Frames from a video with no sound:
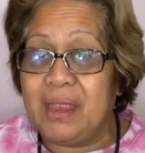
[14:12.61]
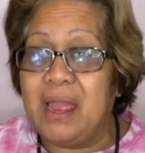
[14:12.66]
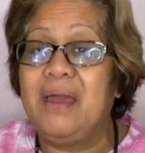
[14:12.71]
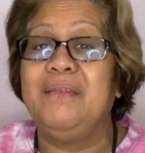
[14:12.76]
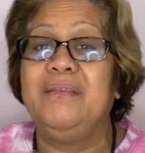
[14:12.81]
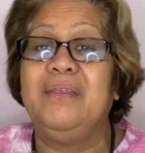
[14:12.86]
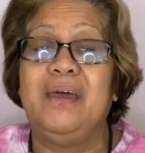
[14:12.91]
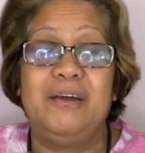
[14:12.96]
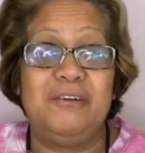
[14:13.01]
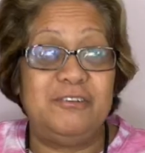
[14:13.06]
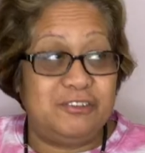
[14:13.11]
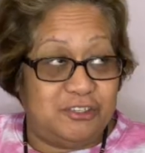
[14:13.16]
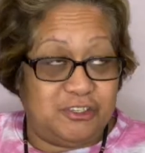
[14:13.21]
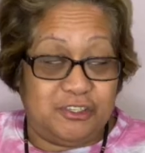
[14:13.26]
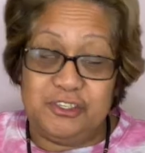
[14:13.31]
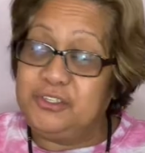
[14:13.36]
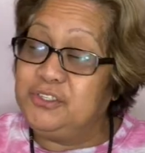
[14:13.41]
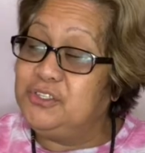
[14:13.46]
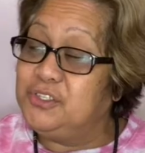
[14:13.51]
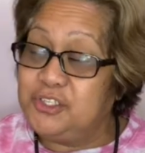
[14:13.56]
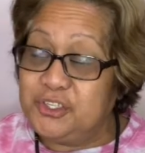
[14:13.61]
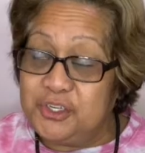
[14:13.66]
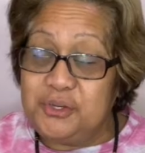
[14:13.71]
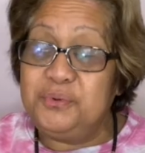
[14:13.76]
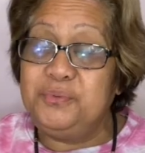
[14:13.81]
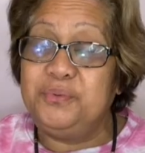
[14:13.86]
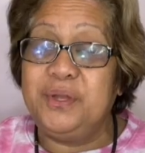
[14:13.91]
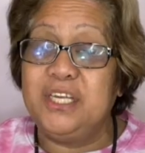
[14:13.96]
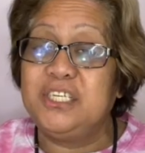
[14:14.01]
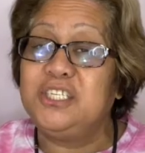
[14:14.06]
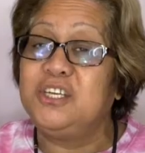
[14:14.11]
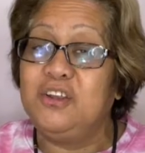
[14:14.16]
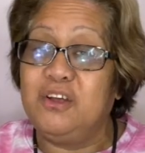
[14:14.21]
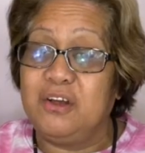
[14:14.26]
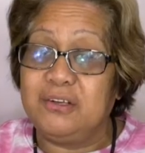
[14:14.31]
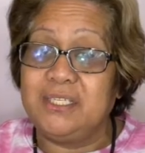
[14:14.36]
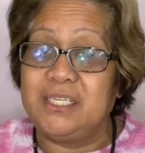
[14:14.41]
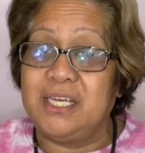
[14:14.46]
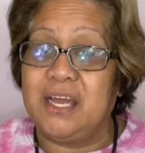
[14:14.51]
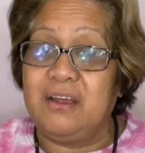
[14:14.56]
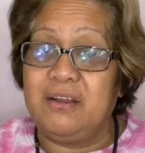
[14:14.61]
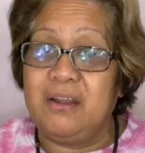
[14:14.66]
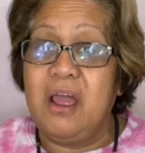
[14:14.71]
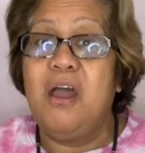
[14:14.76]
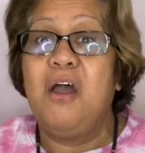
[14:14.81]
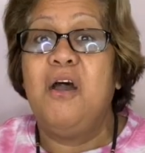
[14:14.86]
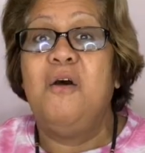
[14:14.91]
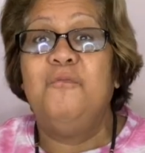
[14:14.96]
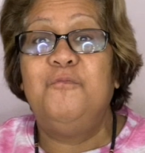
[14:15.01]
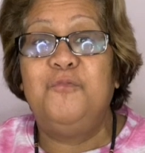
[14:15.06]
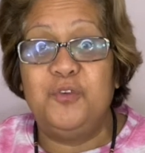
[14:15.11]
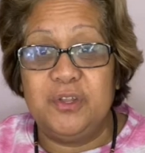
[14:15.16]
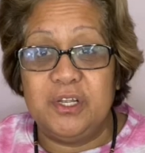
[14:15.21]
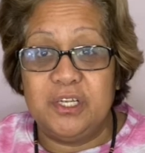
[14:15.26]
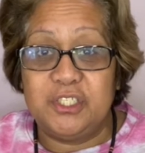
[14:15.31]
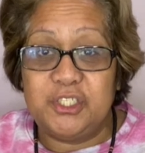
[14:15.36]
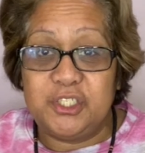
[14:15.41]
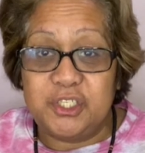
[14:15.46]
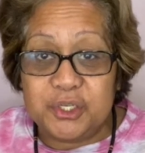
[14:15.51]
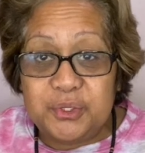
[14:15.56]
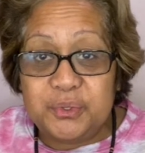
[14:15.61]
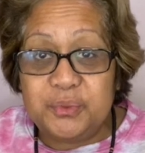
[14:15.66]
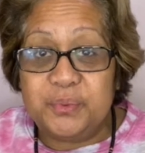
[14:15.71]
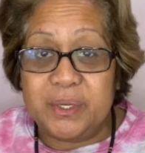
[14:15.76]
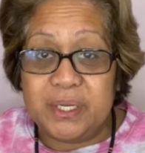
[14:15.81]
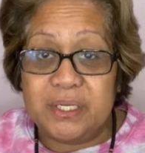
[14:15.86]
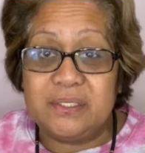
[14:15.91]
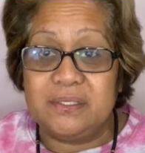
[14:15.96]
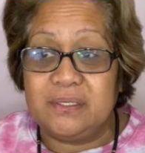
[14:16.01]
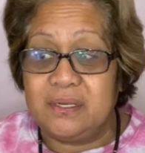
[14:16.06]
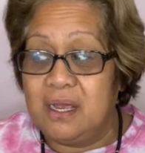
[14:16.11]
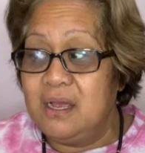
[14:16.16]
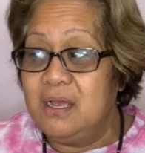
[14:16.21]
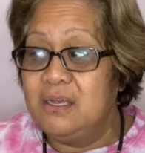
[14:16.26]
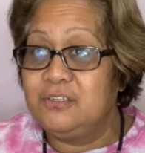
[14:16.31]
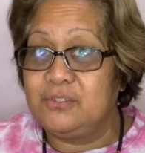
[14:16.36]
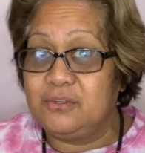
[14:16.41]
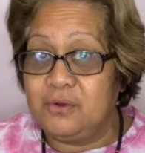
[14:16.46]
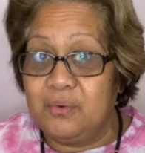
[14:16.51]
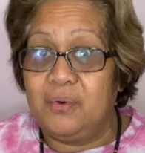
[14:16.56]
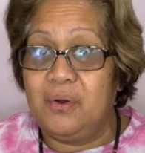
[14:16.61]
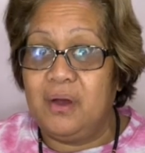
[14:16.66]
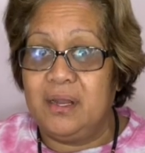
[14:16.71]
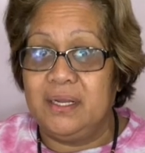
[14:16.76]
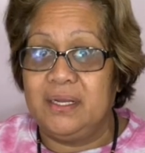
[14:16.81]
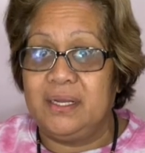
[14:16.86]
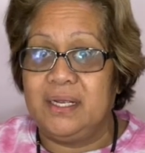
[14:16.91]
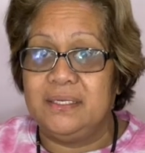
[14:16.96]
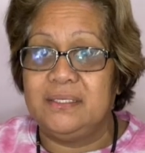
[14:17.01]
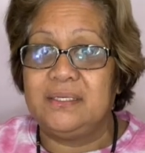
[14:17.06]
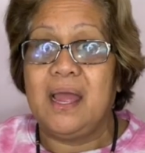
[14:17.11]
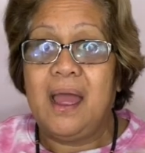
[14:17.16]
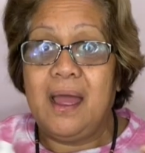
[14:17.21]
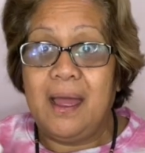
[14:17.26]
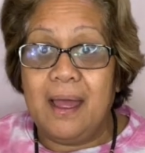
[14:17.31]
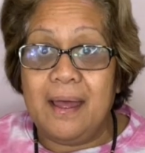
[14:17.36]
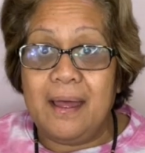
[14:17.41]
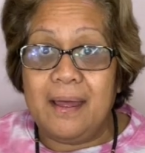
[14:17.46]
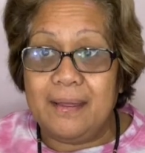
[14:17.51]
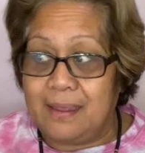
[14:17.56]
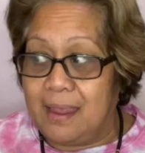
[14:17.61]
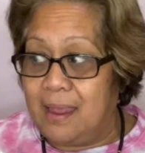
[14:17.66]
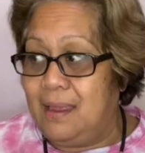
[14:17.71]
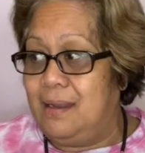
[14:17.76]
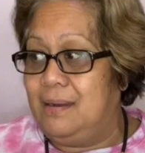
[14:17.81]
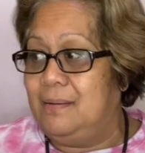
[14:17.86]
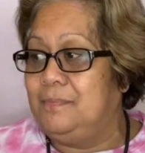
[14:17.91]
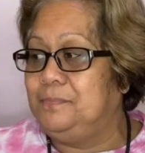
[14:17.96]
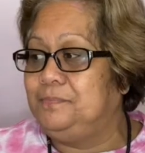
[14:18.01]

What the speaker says: Now it's 2 weeks lockdown for the 2 weeks school holidays again.